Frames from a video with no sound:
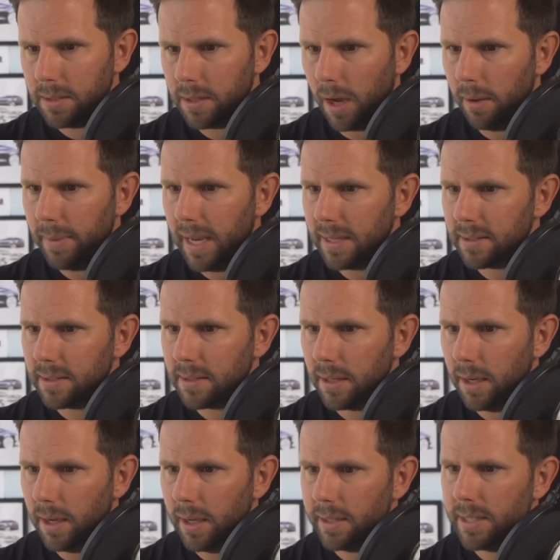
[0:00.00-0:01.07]
Tom asks,
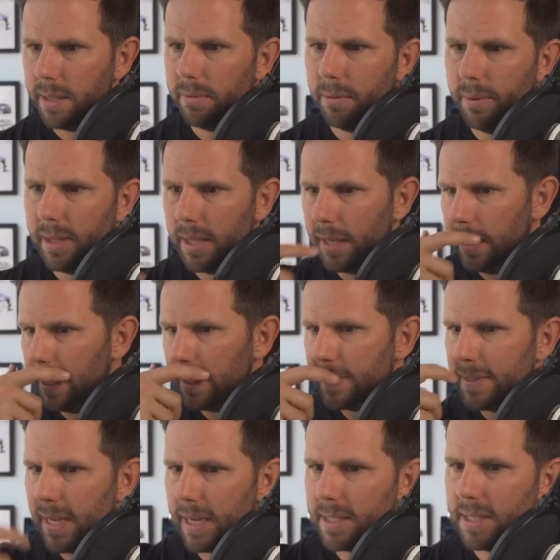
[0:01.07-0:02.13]
uh, it seemed to me that
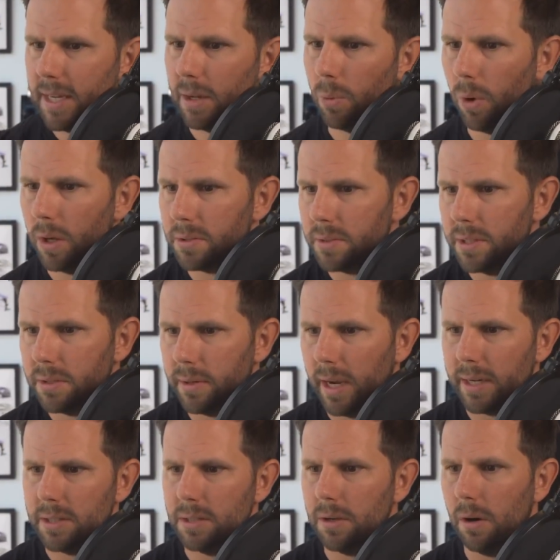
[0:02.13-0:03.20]
Elon's texting and Wall Street's
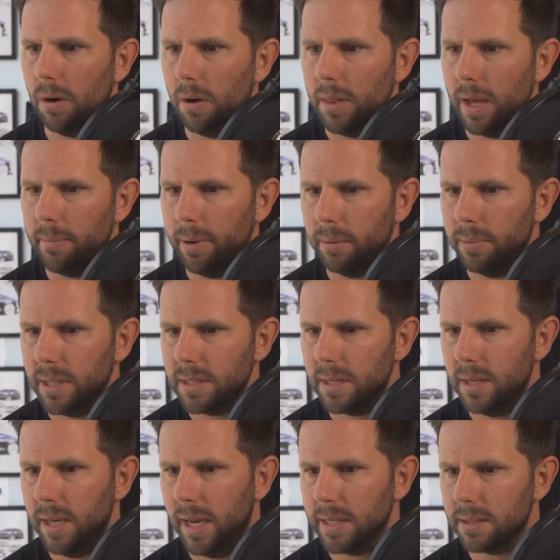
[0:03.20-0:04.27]
reaction to all that
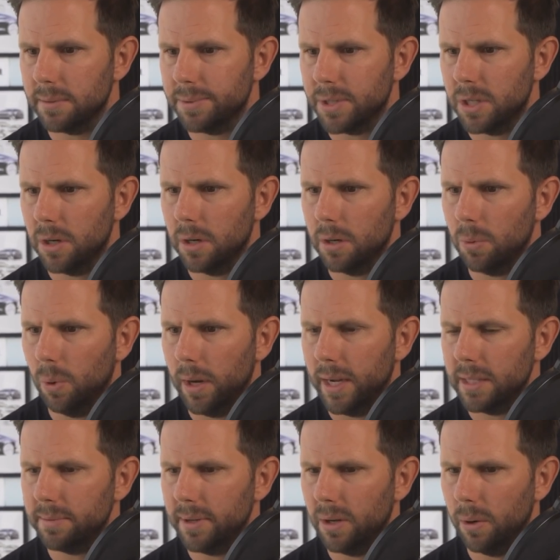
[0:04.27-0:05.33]
publicity has obscured what
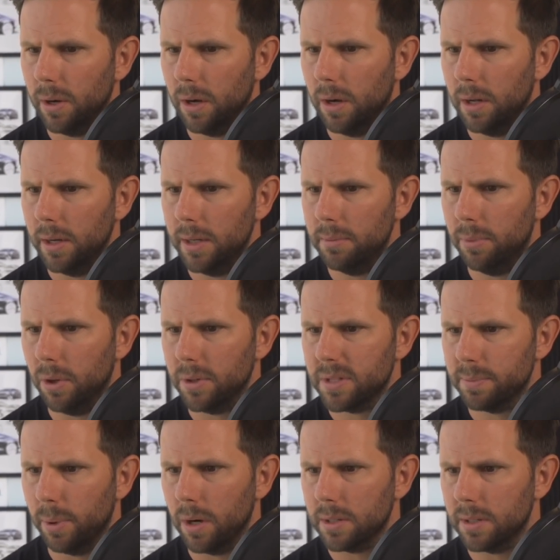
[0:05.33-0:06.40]
has been going on in both
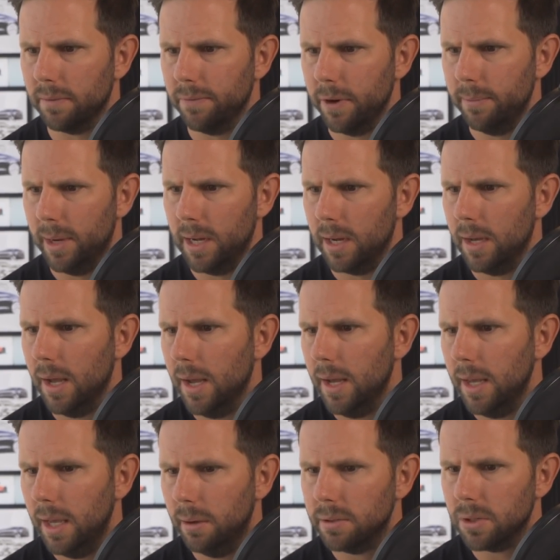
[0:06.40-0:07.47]
Sparks and Fremont.
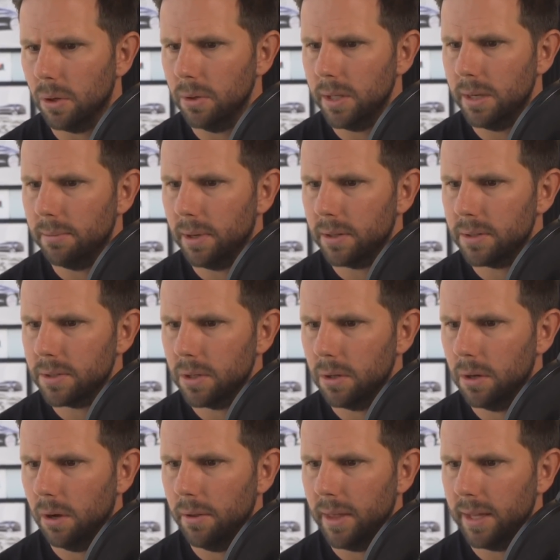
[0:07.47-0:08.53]
It was only a month or so
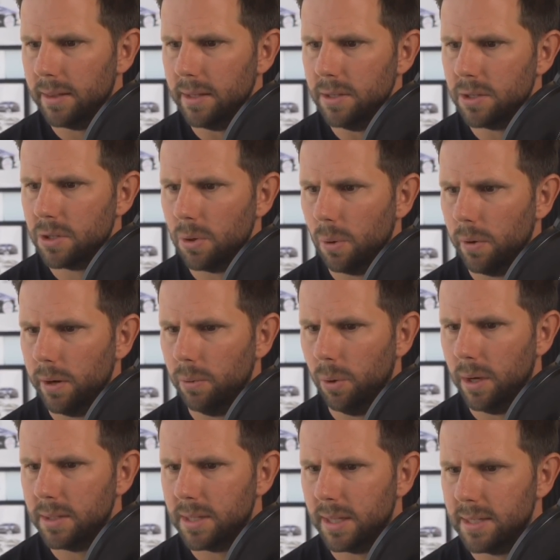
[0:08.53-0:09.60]
ago that the story
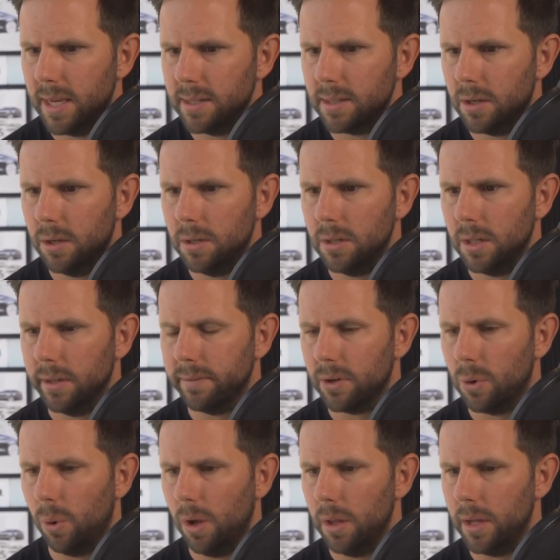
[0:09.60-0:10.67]
was that Tesla couldn't deliver
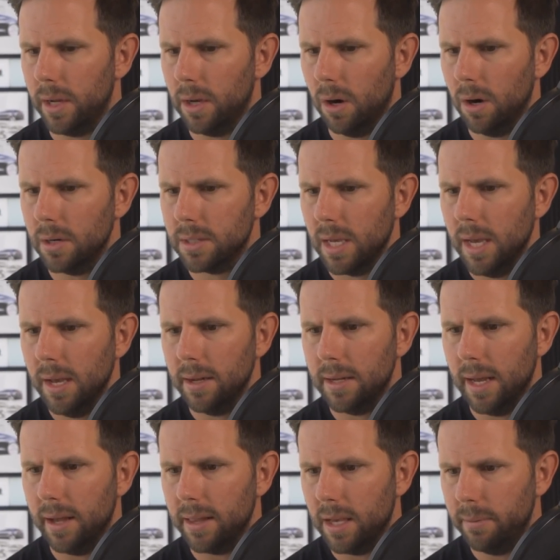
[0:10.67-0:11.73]
quality cars.
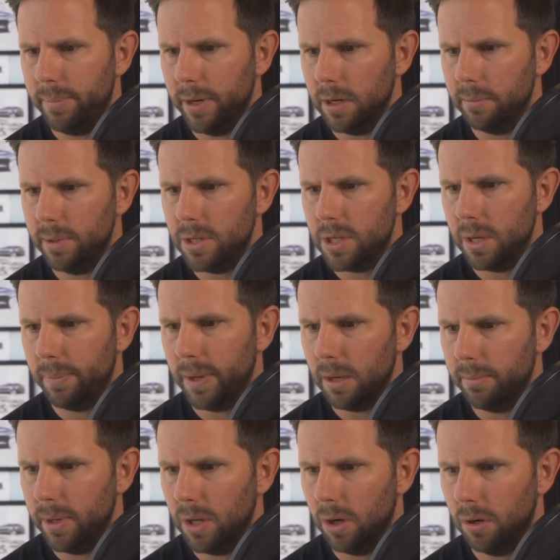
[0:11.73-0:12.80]
Now they appear to be shipping
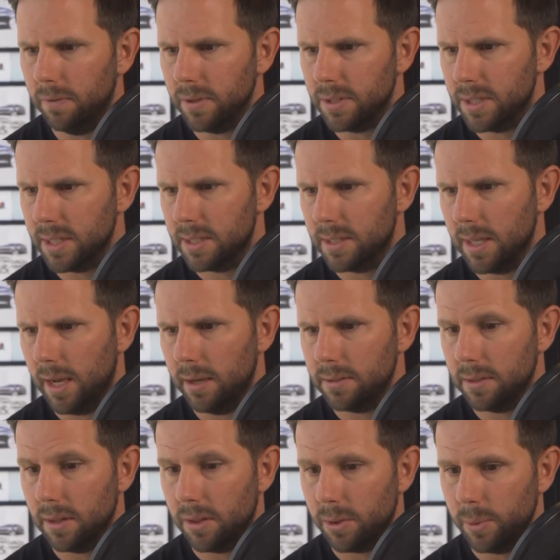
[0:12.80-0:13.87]
a bit over six
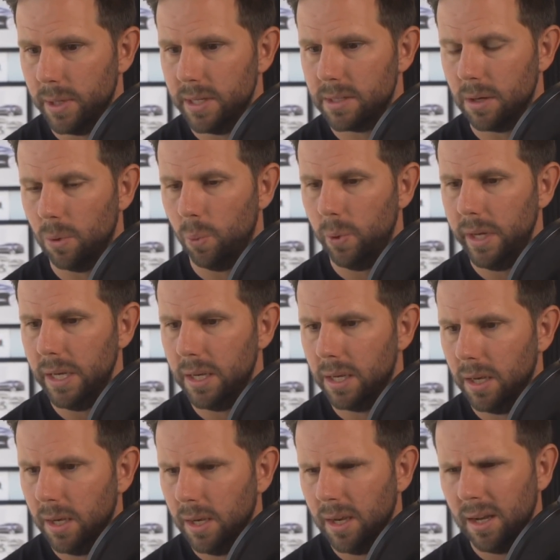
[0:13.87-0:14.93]
thousand threes a
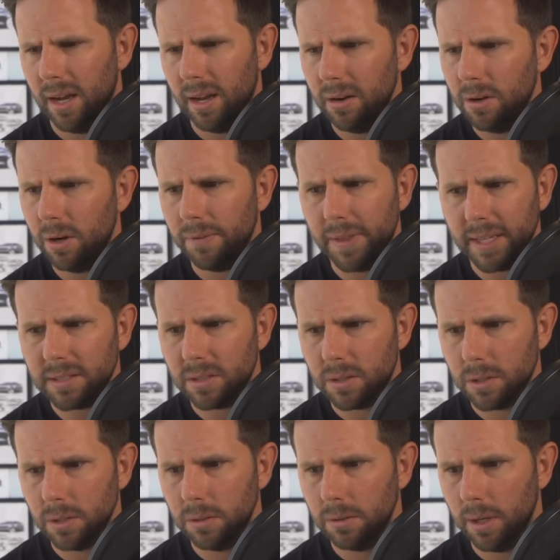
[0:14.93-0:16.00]
week. I don't know if that's
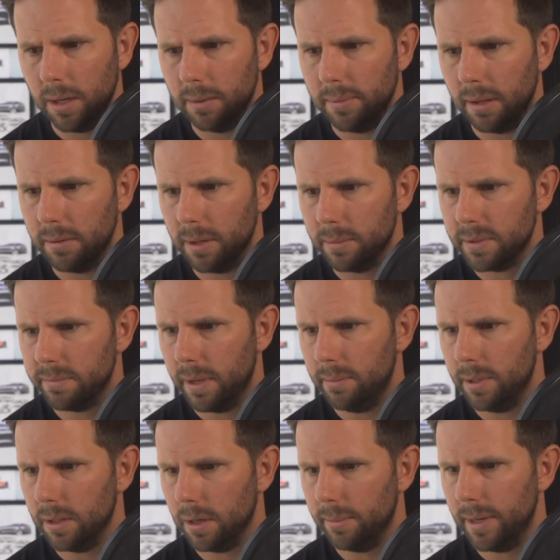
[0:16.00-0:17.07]
true. Um, that number's
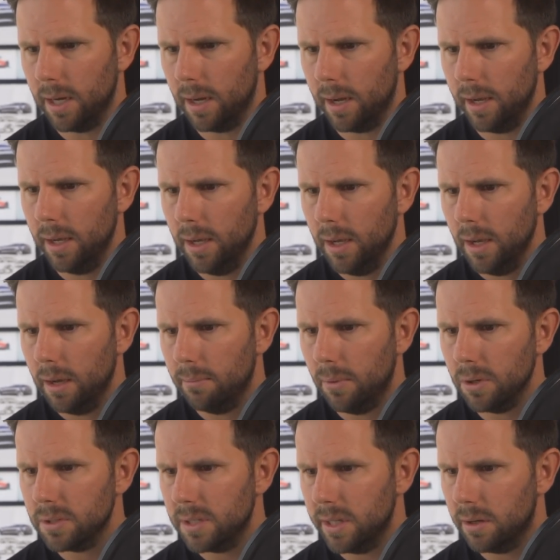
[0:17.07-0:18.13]
maybe a little bit high.
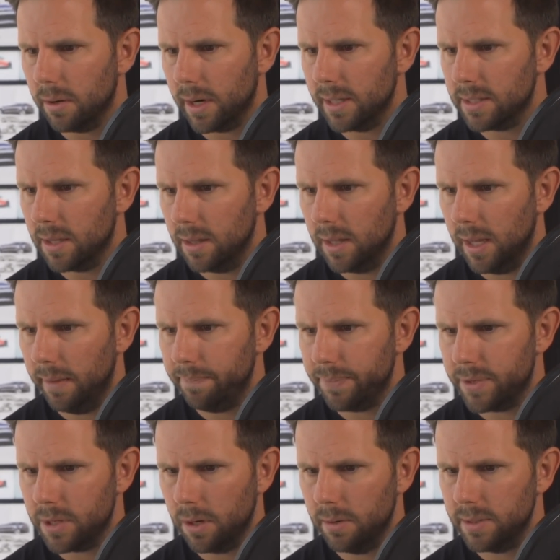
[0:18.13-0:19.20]
Mostly crickets on
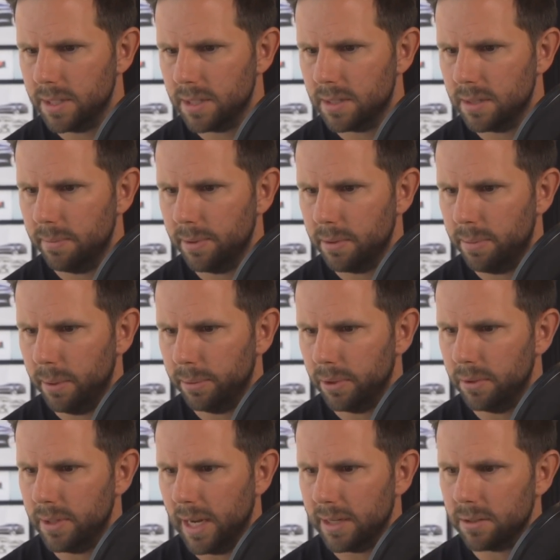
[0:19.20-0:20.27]
that. So is this simply people
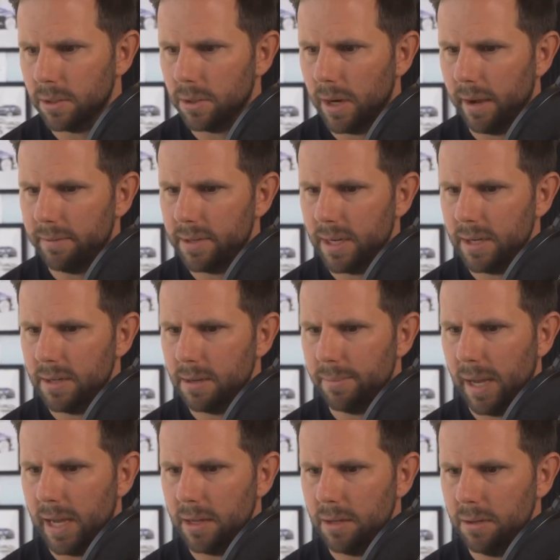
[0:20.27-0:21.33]
don't naturally gravitating to
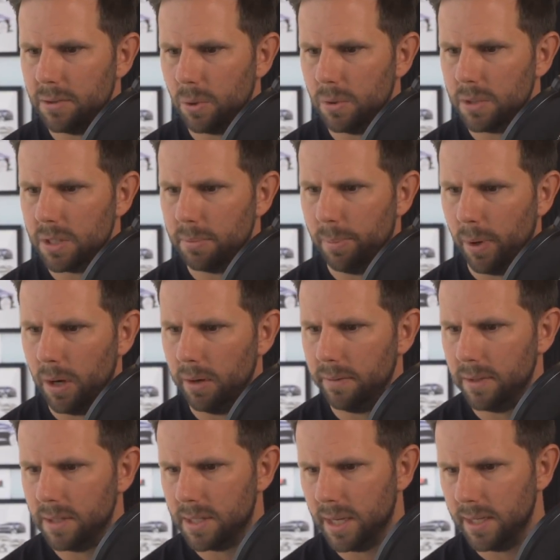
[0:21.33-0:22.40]
bad news, or is it part
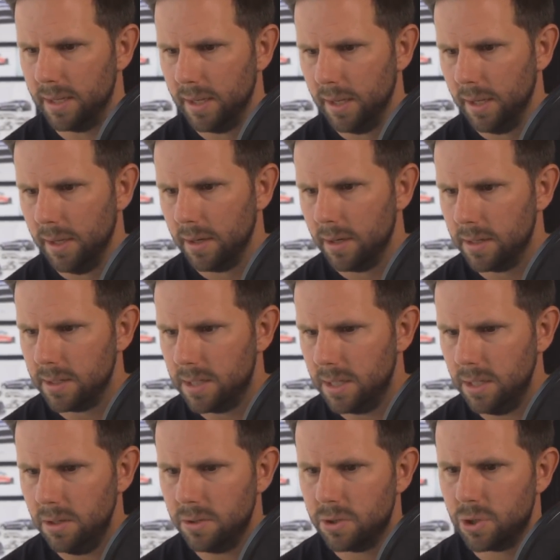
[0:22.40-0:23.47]
of the te
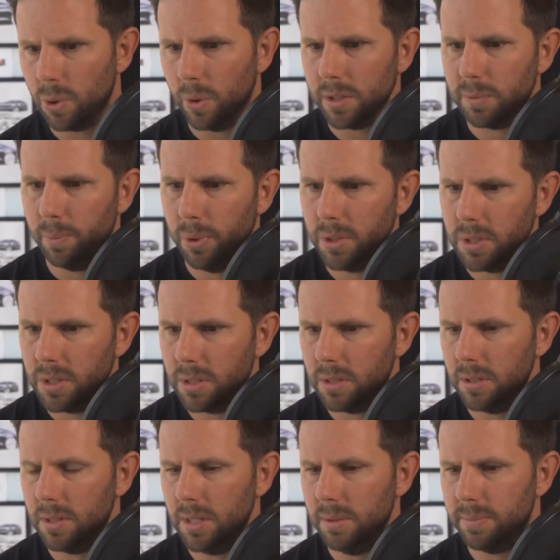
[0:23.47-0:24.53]
continued shorts push
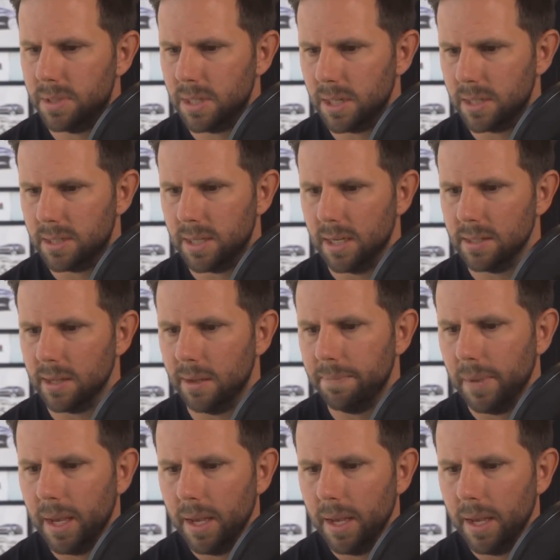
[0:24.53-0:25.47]
to deep six Tesla?